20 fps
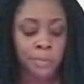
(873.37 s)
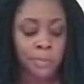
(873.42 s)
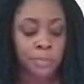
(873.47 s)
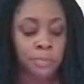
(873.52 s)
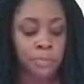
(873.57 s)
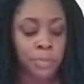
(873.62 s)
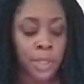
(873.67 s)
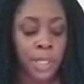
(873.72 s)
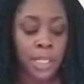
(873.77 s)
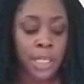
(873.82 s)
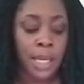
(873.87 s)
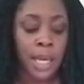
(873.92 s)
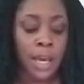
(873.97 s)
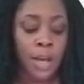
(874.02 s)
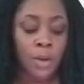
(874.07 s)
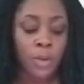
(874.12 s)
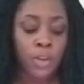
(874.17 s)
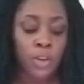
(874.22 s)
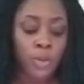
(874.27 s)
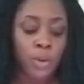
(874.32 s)
But
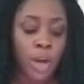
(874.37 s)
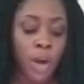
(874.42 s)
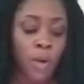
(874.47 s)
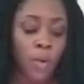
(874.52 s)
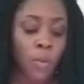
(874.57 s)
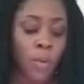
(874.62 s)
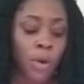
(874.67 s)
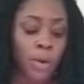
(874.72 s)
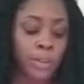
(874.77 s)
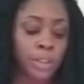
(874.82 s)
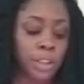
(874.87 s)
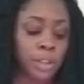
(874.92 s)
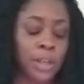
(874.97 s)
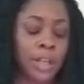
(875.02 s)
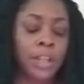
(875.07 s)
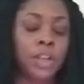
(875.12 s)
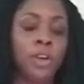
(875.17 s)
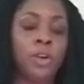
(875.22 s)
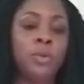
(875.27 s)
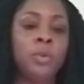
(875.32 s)
yeah, you don't want to, I
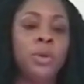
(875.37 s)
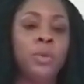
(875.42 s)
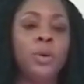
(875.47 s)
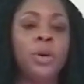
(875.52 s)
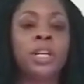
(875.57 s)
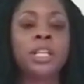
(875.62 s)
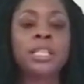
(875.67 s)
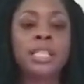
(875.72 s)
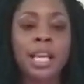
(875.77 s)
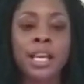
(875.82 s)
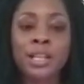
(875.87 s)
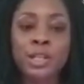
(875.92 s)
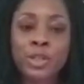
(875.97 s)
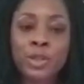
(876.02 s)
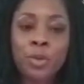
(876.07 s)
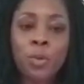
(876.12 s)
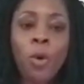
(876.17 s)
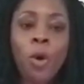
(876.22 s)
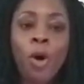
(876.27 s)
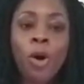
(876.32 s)
know we want to taste
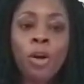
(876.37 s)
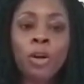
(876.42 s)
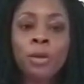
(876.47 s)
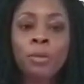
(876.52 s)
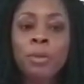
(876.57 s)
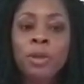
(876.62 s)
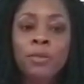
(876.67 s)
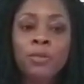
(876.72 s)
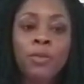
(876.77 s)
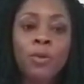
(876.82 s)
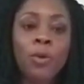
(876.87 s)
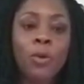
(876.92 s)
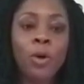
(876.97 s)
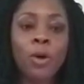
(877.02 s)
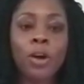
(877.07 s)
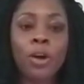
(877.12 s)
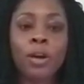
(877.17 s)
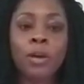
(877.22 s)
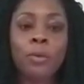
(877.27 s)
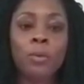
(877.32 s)
the water
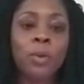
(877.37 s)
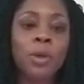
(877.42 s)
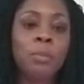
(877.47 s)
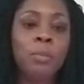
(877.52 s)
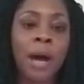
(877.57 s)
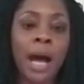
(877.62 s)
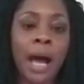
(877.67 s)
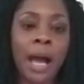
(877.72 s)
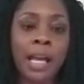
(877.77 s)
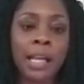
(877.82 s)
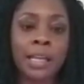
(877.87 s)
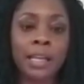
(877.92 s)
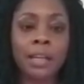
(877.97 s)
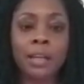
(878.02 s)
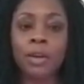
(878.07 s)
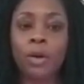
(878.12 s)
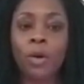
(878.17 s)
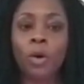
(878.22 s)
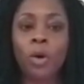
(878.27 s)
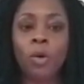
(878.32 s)
before we buy
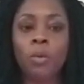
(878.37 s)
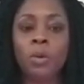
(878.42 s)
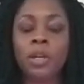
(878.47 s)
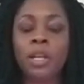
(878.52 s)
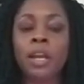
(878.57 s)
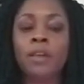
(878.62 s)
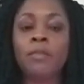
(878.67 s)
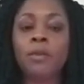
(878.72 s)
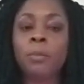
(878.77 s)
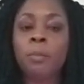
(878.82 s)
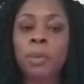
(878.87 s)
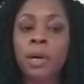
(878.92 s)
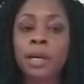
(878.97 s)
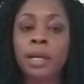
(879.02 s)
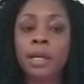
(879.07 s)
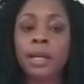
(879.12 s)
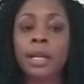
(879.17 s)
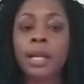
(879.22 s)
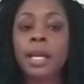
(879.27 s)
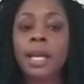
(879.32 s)
it or whatever,
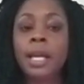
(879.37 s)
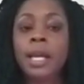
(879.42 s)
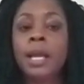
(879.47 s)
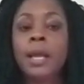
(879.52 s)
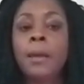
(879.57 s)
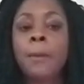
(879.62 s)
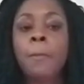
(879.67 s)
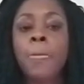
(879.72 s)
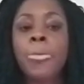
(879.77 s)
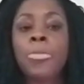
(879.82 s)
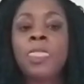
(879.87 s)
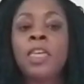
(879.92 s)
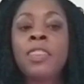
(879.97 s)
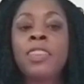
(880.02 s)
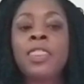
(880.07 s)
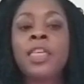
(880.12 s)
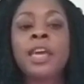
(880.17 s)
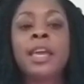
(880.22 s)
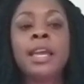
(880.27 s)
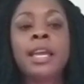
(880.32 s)
but the
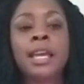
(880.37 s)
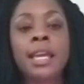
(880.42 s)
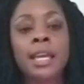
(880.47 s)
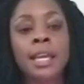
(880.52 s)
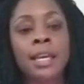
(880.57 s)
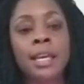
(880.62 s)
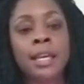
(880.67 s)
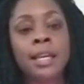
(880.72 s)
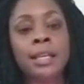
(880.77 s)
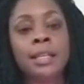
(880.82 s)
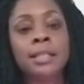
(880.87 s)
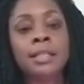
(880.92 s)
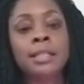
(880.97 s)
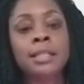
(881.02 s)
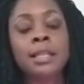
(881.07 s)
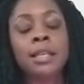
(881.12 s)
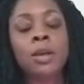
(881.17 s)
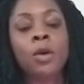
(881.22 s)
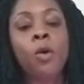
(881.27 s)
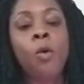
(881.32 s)
thing is,
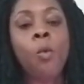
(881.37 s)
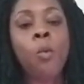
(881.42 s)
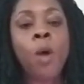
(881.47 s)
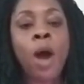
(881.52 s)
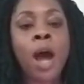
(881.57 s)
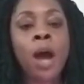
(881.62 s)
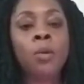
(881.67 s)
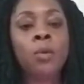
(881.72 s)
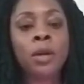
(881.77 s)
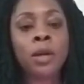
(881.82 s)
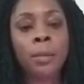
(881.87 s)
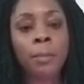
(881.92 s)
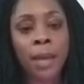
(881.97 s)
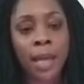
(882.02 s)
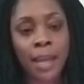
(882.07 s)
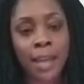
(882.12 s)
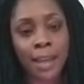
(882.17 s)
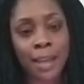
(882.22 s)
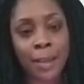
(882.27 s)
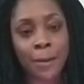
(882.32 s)
why would a
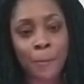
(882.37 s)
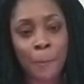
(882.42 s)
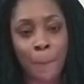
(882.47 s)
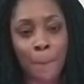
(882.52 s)
man